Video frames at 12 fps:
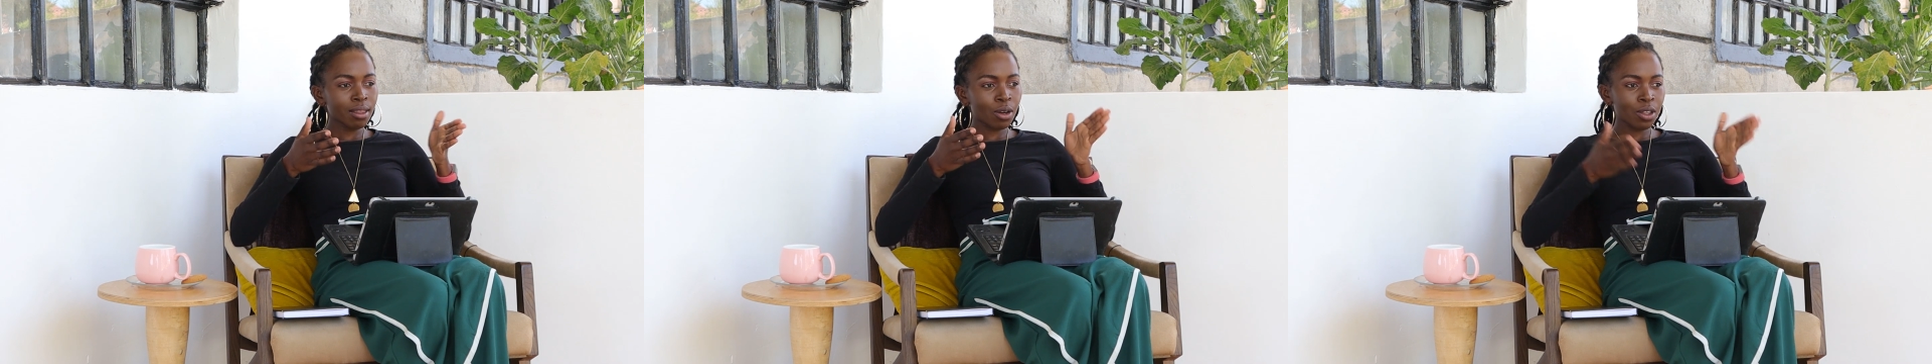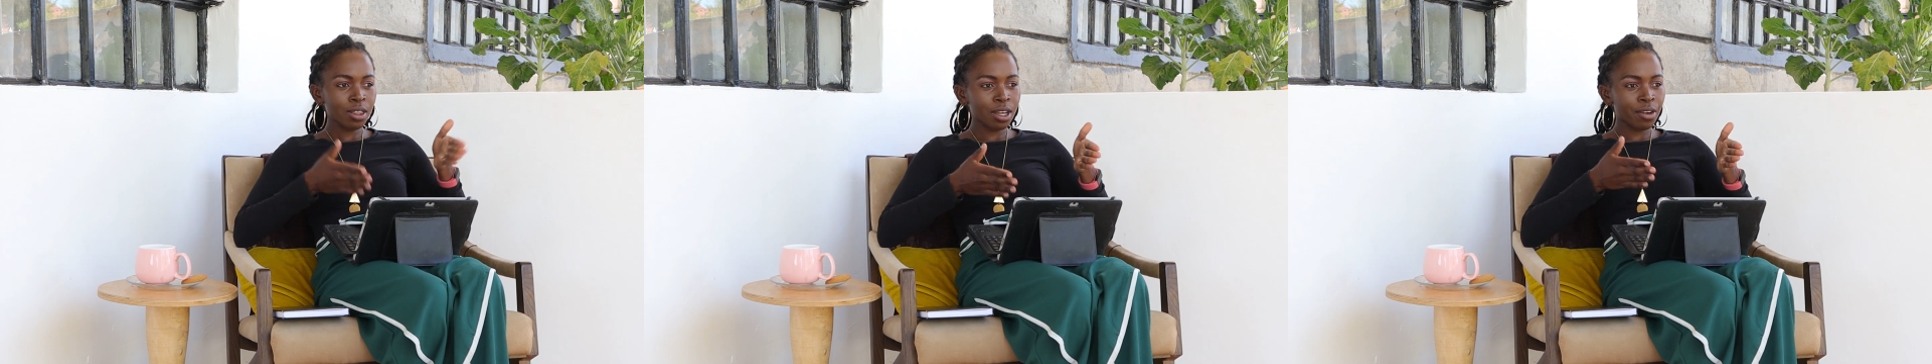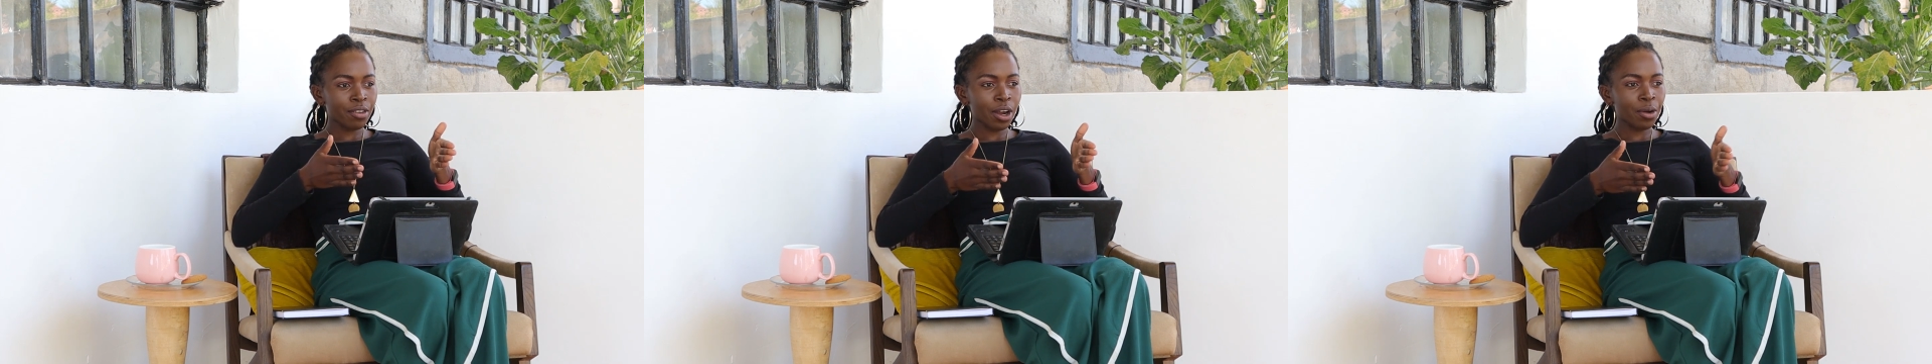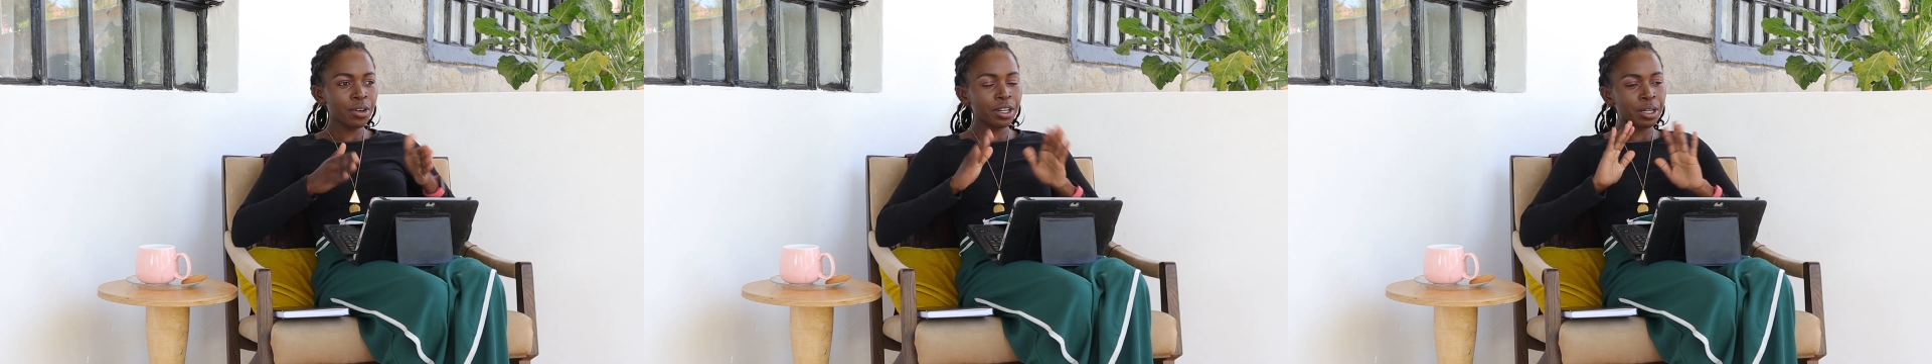on the
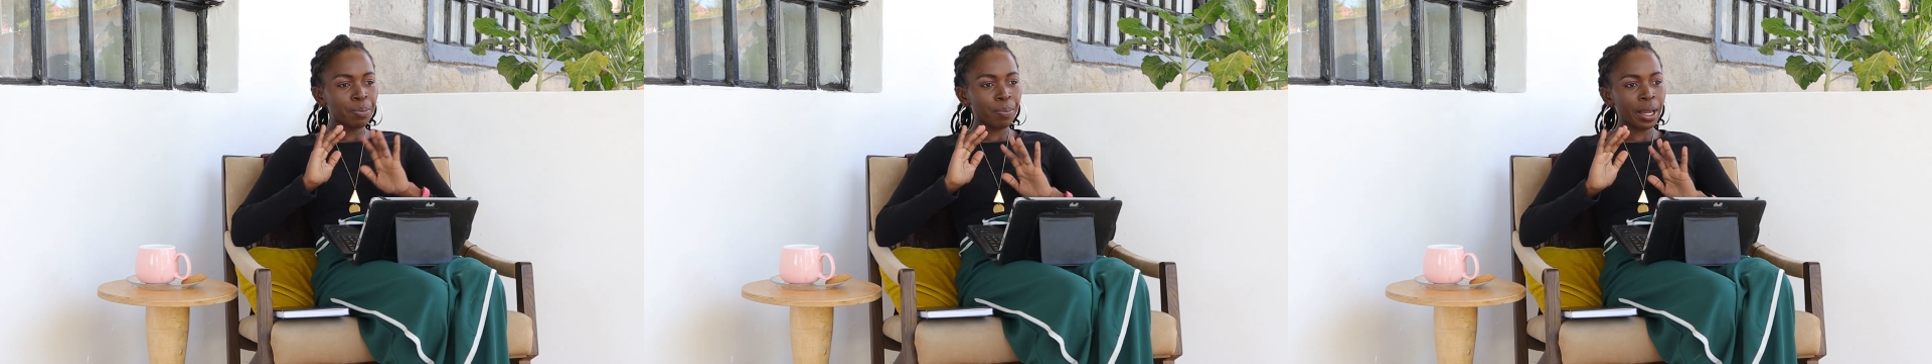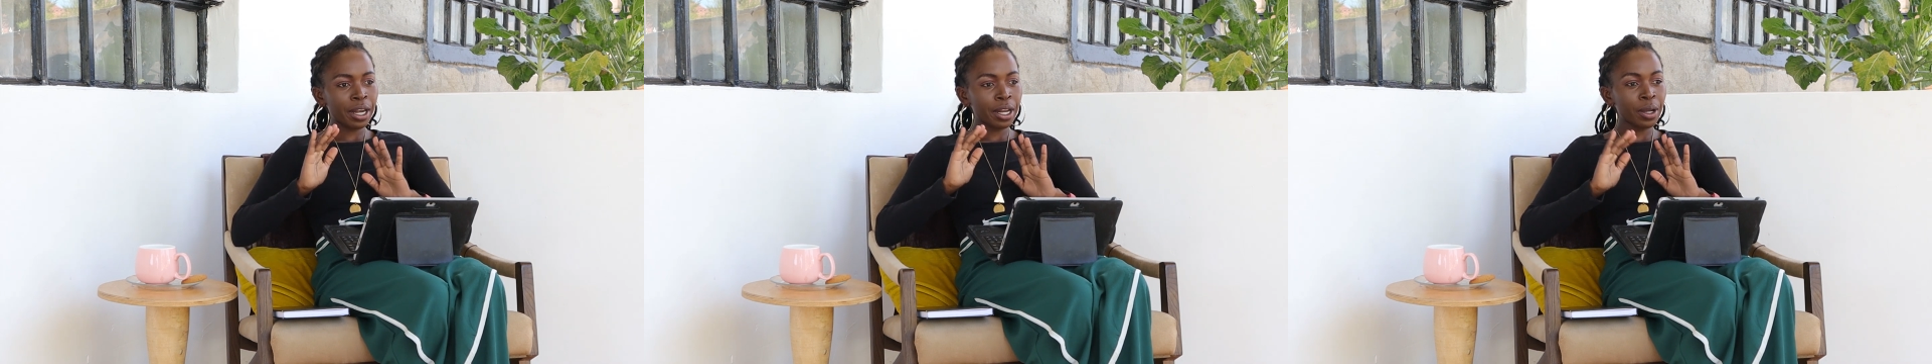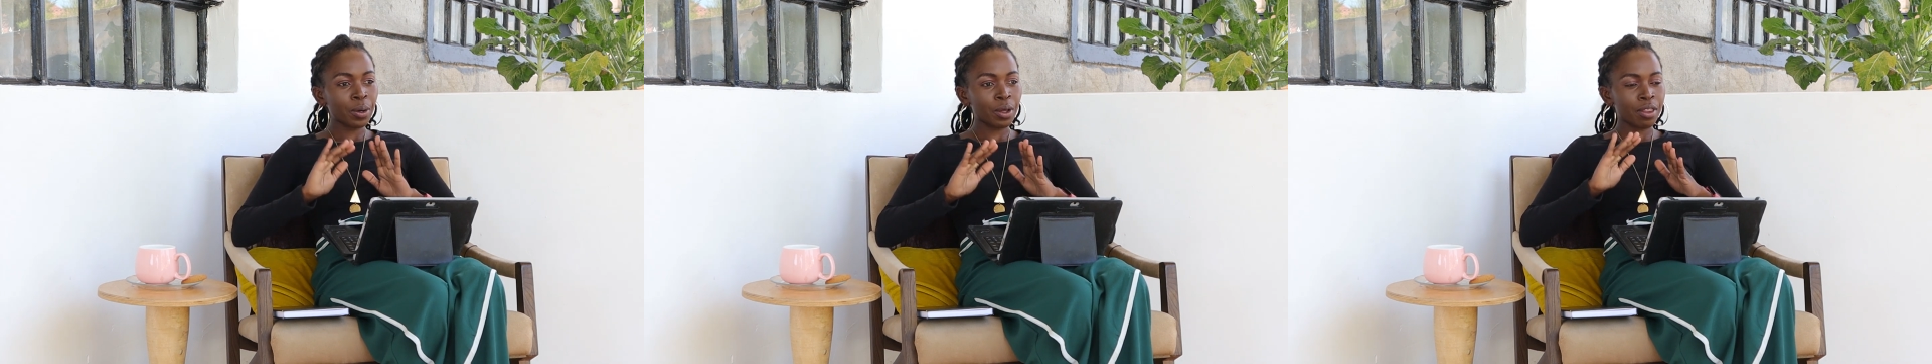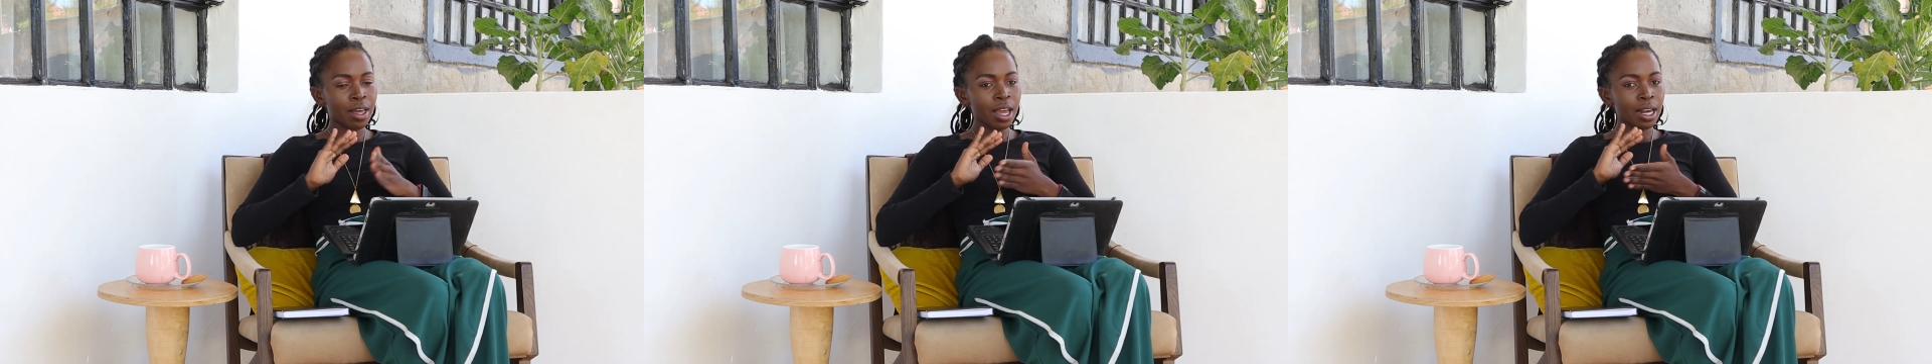ground depending
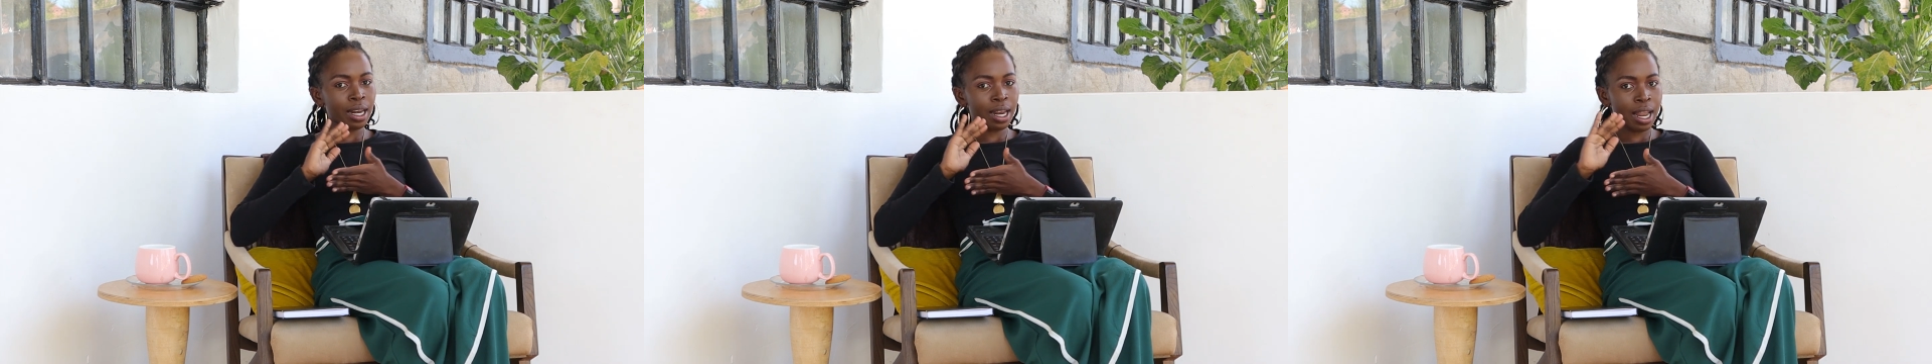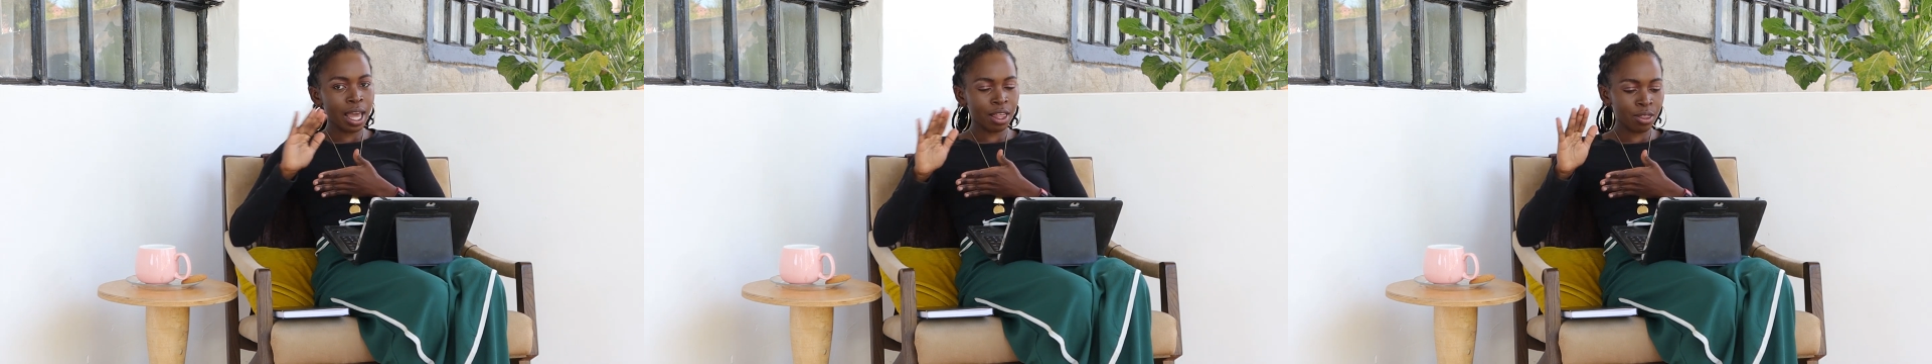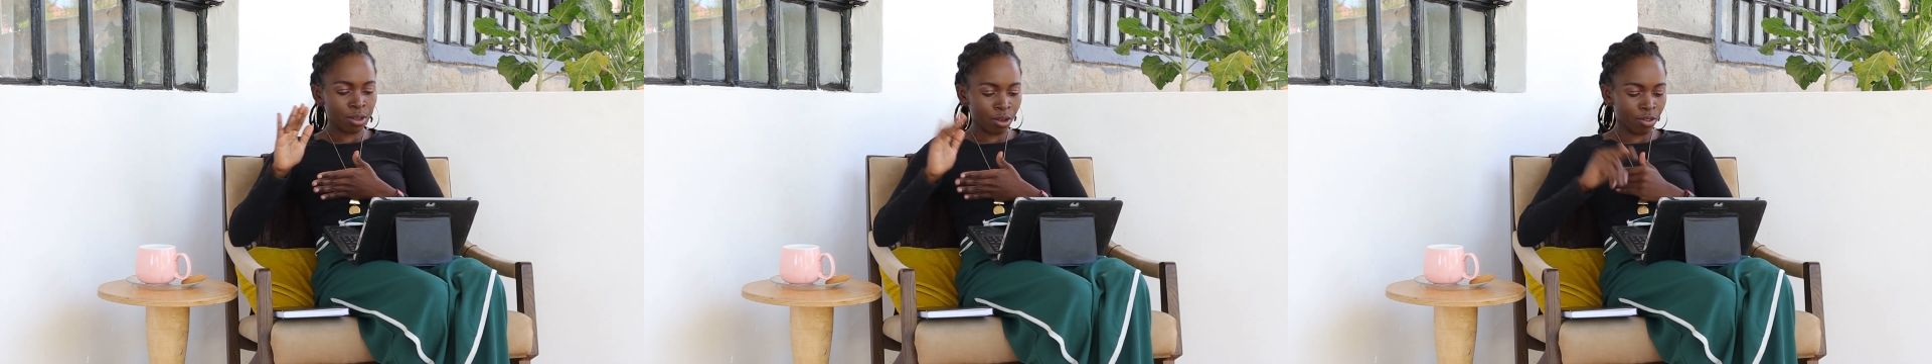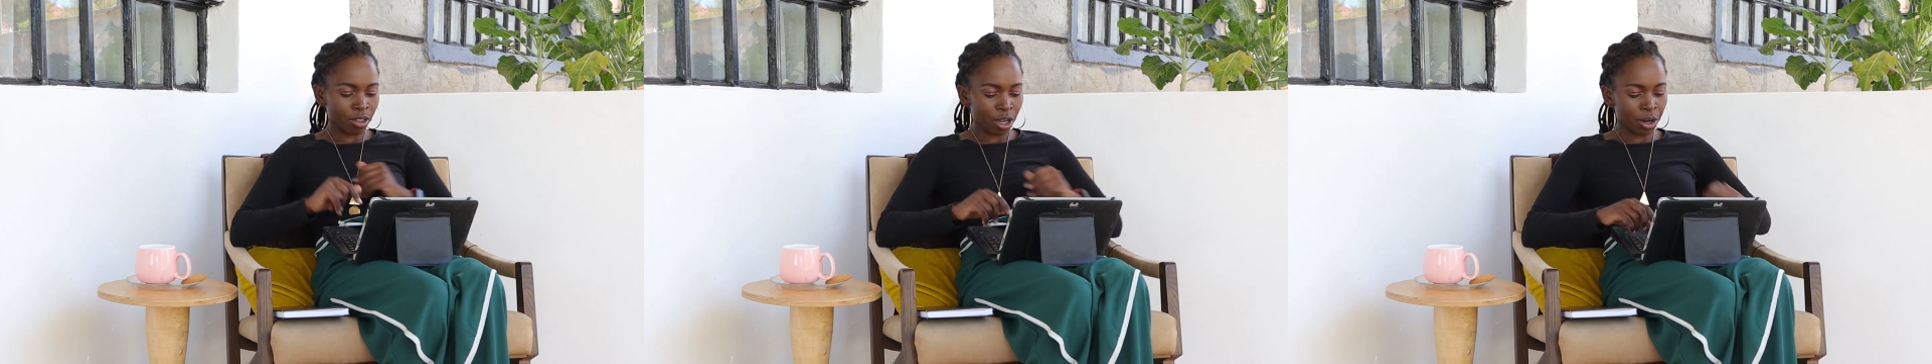on the length
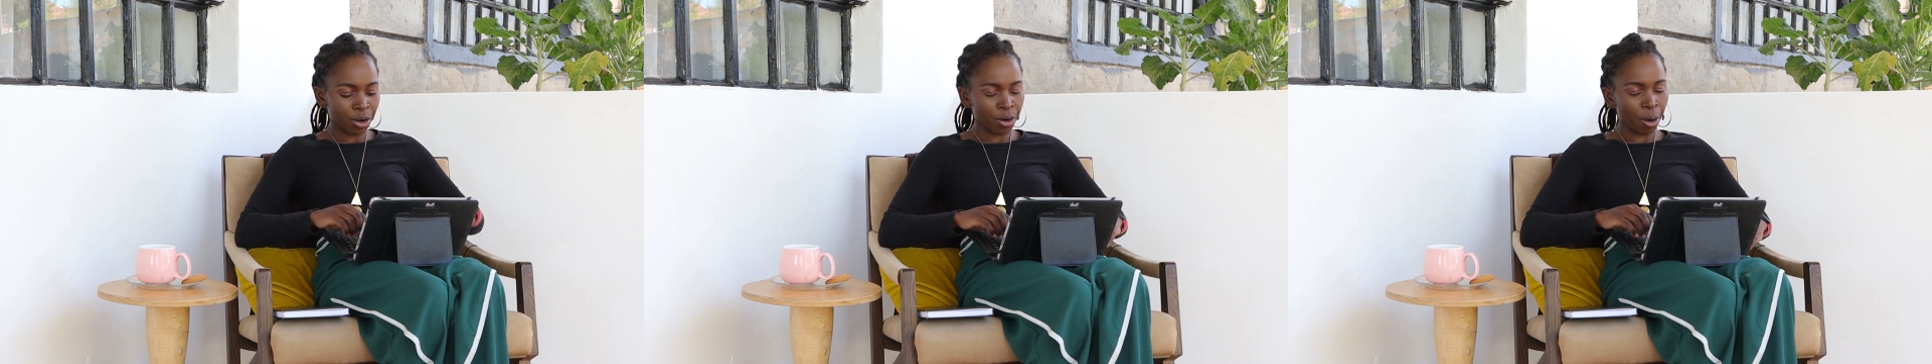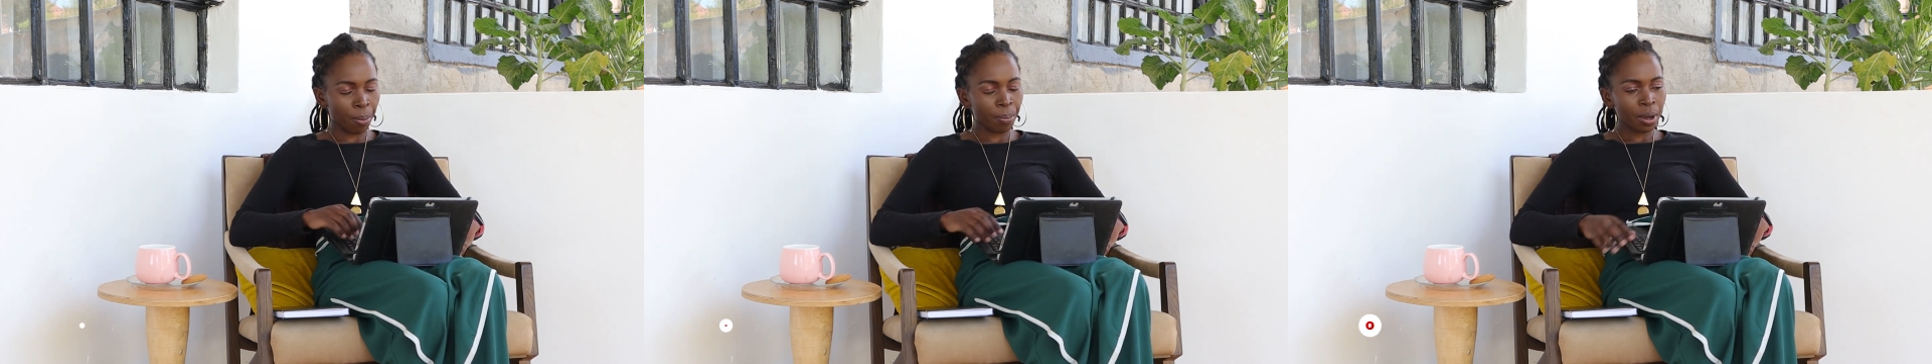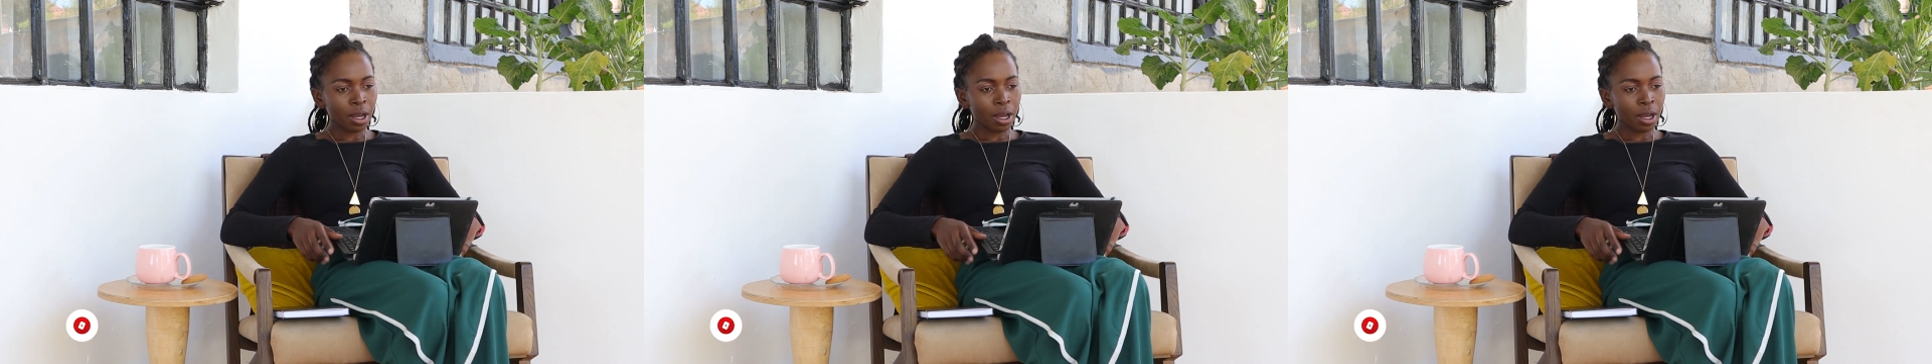of the crop.